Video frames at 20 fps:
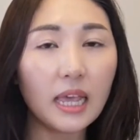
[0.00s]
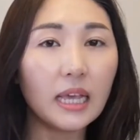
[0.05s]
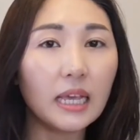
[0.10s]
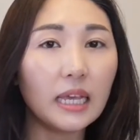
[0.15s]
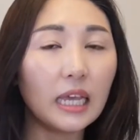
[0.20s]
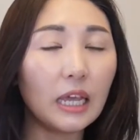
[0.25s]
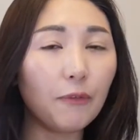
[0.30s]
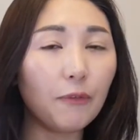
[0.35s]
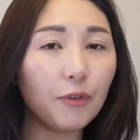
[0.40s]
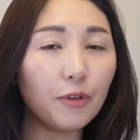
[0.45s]

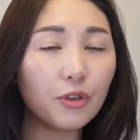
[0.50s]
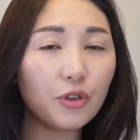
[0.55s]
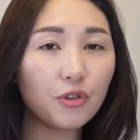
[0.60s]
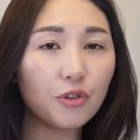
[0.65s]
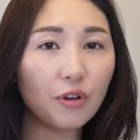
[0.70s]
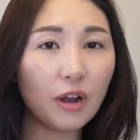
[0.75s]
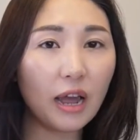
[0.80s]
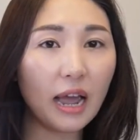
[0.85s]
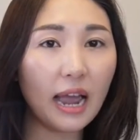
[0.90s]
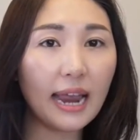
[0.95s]
If you
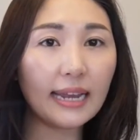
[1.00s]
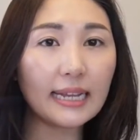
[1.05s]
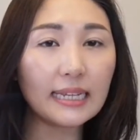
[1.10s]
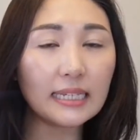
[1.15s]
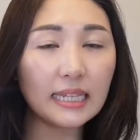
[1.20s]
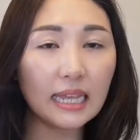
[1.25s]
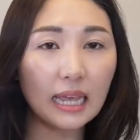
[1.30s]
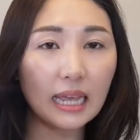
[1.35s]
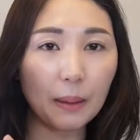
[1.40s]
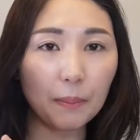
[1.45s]
try this
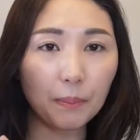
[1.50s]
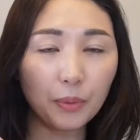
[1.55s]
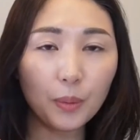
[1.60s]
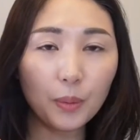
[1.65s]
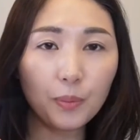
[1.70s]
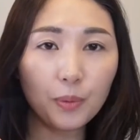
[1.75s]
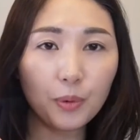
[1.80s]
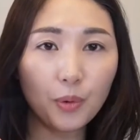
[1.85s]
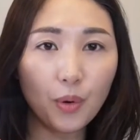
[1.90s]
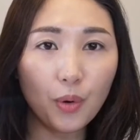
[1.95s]
ampoule
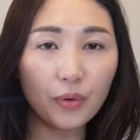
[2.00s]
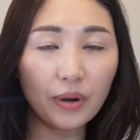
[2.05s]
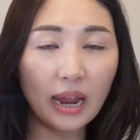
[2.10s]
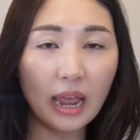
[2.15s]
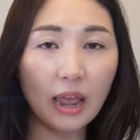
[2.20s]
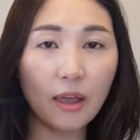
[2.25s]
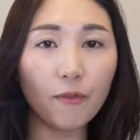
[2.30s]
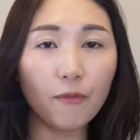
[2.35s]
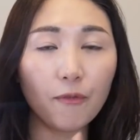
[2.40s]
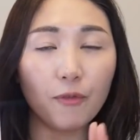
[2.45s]

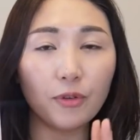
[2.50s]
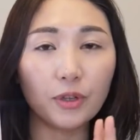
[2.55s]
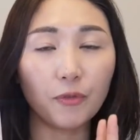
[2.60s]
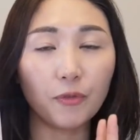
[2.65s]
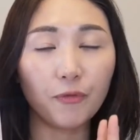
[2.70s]
program for the